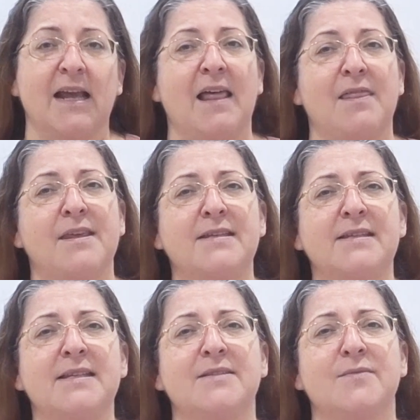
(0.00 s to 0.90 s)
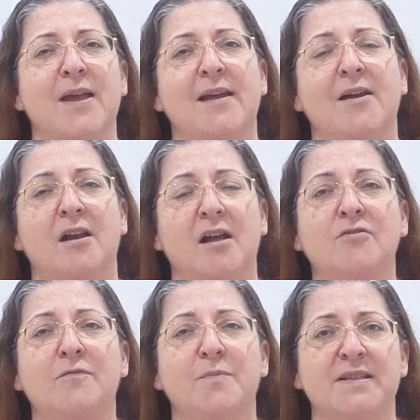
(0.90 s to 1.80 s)
And this is where a lot
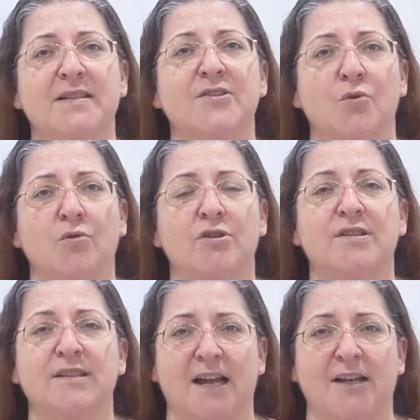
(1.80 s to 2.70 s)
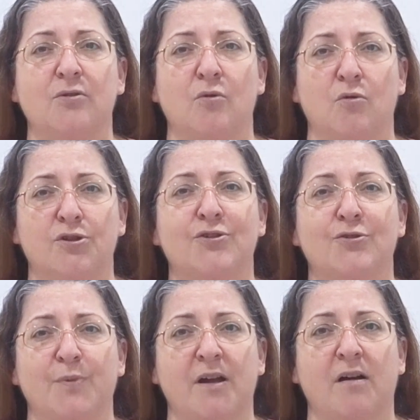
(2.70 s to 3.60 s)
of business owners get caught,
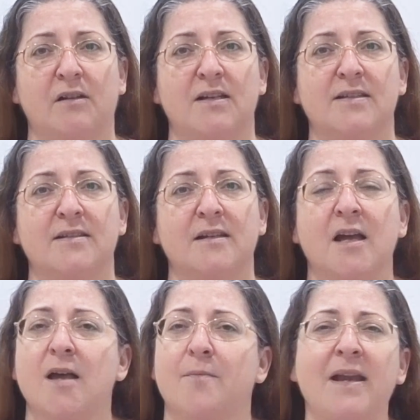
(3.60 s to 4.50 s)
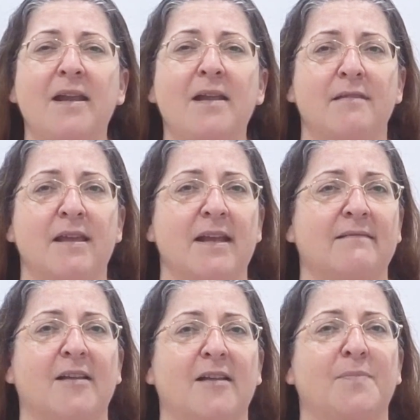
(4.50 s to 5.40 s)
to be honest. Many think
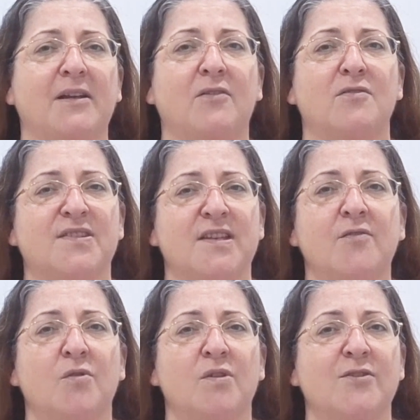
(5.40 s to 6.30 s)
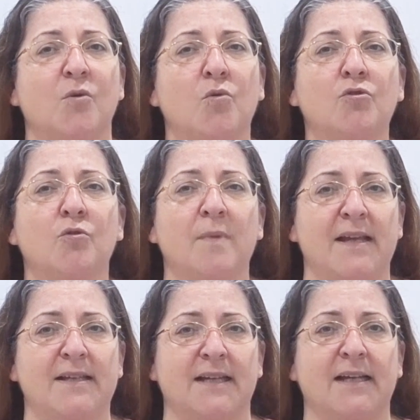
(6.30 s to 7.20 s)
that because Xero is
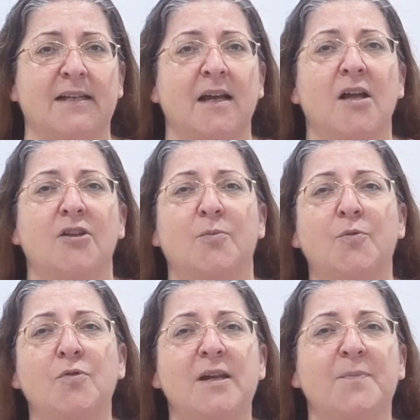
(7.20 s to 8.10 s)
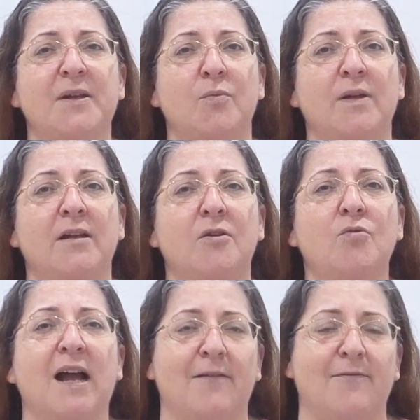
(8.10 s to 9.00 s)
automated, the bookkeeping will
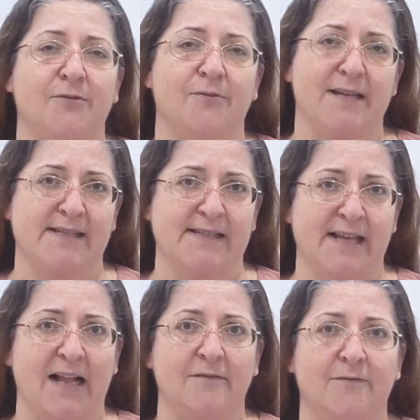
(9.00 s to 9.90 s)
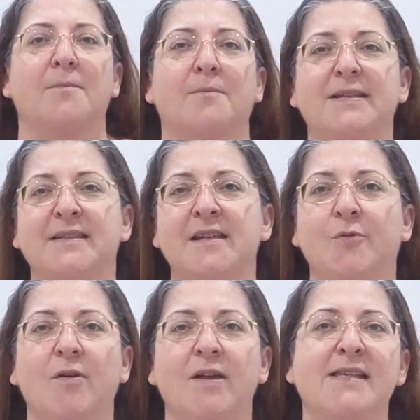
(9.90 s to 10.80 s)
look after itself. But
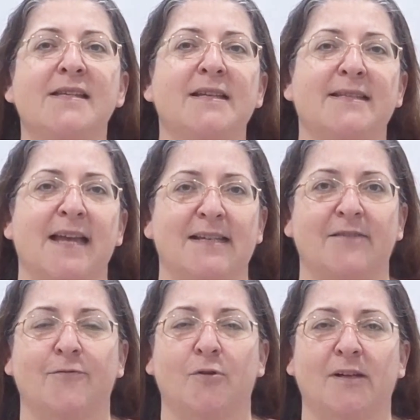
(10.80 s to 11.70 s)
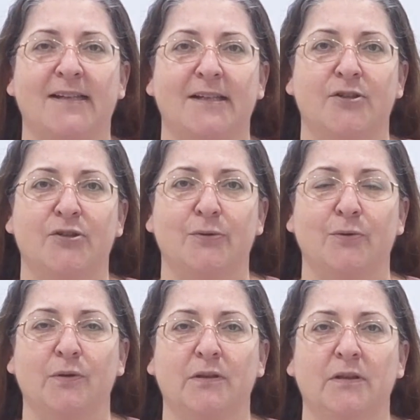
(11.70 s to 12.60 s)
Xero isn't a set and forget it
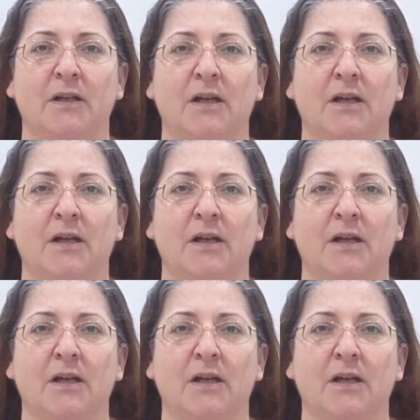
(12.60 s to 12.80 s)
tool.